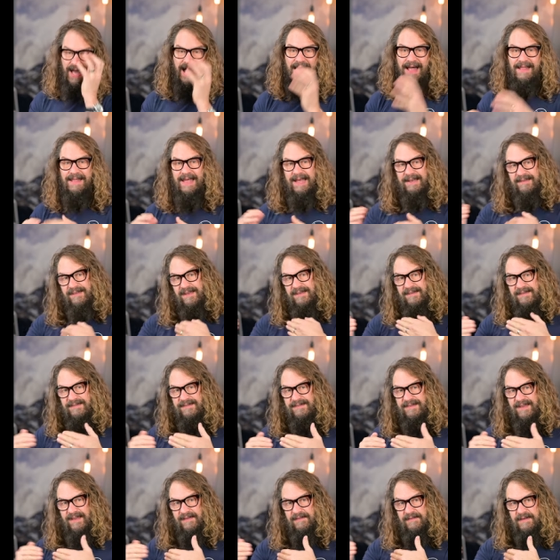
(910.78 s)
I like to
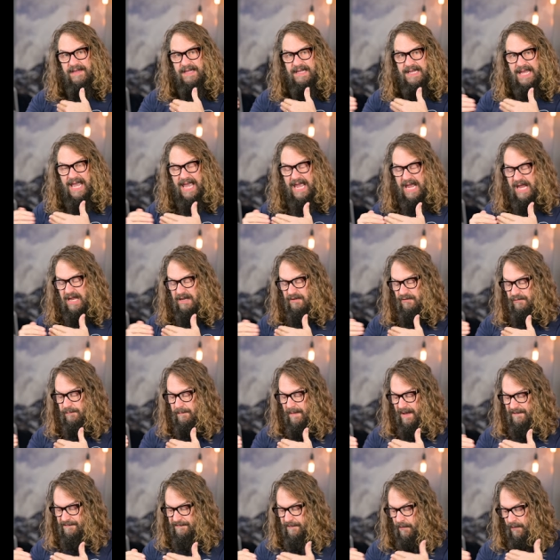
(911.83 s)
disengage
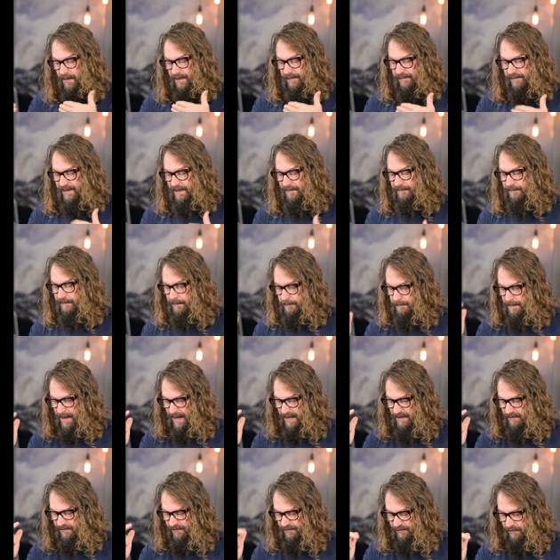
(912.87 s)
my focusing from
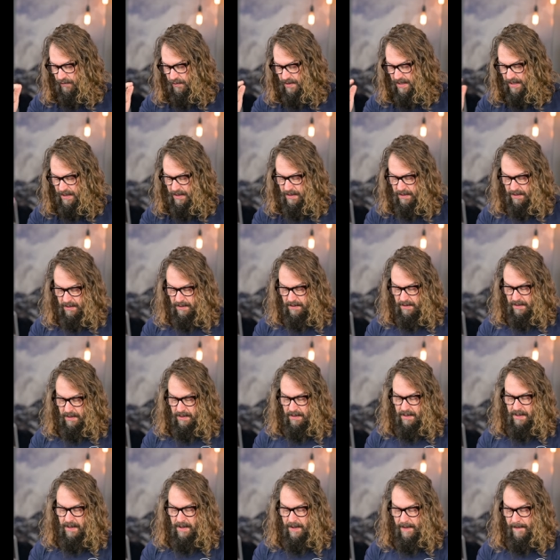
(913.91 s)
my shooting,
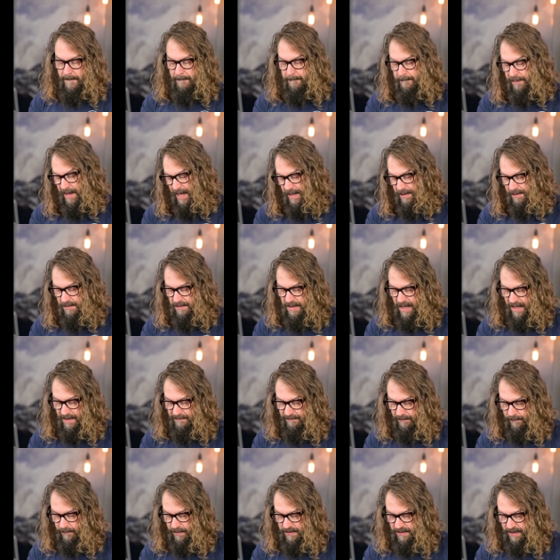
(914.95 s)
um, but not
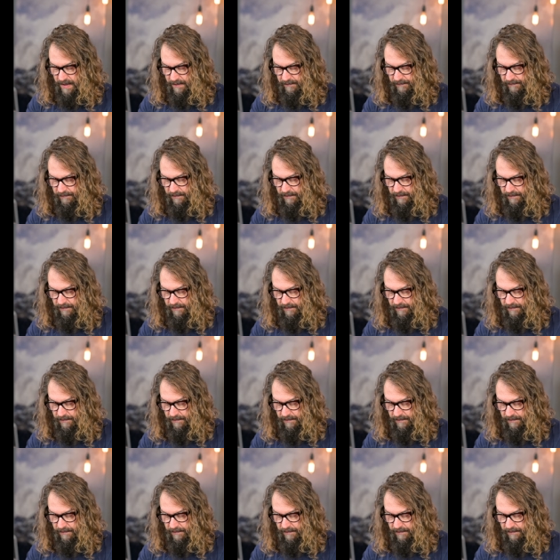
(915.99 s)
everyone does.